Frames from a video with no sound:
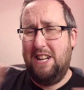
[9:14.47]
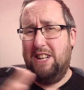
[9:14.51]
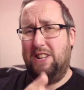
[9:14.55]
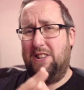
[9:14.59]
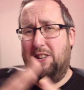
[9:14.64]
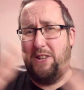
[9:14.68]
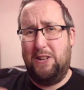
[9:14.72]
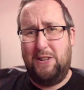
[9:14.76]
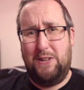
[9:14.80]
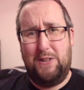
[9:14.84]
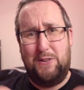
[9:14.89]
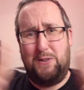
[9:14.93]

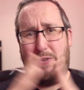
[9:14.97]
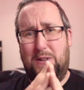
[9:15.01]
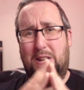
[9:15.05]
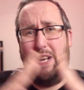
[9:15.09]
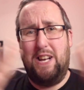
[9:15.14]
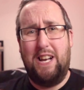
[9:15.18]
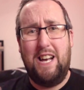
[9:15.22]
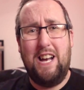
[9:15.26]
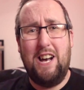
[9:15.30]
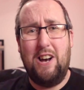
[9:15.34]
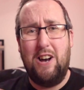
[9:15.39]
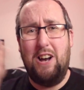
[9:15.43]

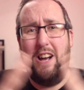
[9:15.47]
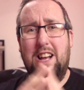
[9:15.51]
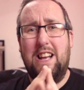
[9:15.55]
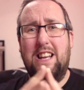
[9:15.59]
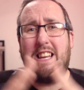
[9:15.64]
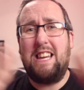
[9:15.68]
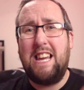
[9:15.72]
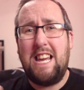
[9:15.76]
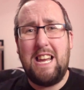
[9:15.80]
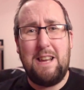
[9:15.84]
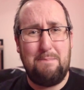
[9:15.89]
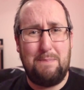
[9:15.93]
to
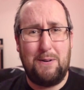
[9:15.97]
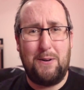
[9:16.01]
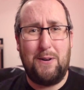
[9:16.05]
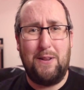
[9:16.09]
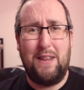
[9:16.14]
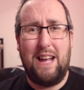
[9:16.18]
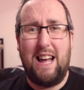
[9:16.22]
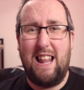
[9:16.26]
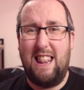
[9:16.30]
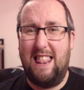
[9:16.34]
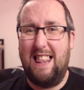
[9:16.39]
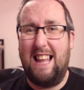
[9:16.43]
keep all
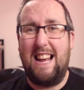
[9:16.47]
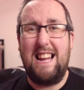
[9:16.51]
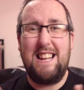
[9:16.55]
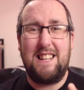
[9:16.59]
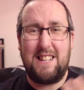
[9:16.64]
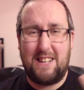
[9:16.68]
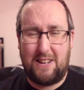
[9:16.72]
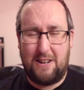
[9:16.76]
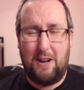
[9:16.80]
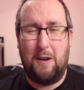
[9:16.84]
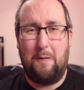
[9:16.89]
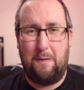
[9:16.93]
that light
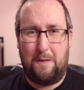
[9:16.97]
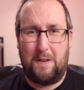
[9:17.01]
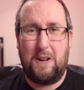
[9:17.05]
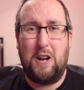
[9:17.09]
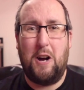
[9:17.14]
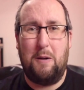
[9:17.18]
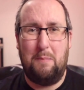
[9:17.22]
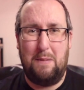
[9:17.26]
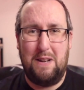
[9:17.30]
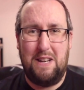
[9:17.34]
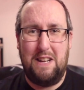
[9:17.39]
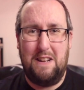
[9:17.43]

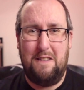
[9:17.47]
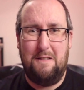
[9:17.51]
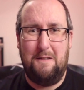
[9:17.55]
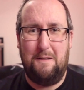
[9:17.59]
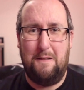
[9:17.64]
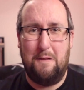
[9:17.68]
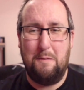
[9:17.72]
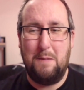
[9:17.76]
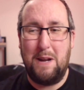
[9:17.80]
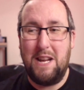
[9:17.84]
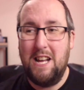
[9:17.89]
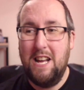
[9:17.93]
coming in
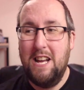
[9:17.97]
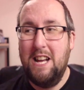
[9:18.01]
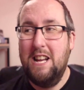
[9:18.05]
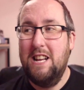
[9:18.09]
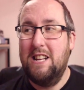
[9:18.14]
for me.